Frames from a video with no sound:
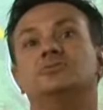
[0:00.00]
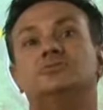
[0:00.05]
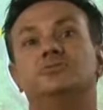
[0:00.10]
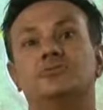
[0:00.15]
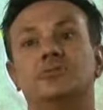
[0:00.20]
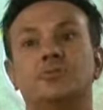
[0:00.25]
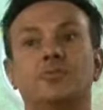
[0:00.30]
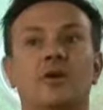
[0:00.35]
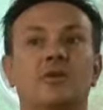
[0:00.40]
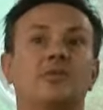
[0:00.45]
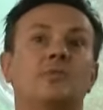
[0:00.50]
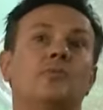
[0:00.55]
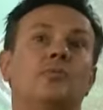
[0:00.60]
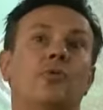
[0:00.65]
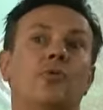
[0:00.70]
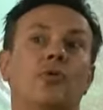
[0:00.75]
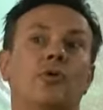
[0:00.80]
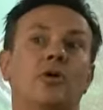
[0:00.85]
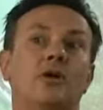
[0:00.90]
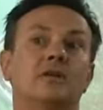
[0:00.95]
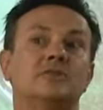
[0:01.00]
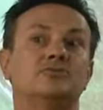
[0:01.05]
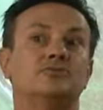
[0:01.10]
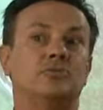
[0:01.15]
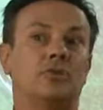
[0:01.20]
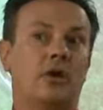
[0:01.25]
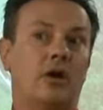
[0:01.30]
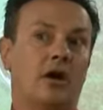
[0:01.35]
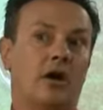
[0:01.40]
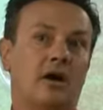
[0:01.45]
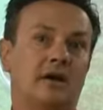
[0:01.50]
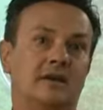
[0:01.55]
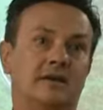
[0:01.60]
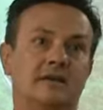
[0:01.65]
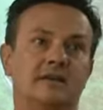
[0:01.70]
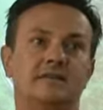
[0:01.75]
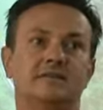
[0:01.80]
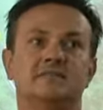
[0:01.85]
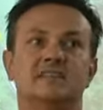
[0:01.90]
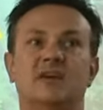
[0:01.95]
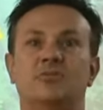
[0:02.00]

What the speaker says: do them on the board, drawings.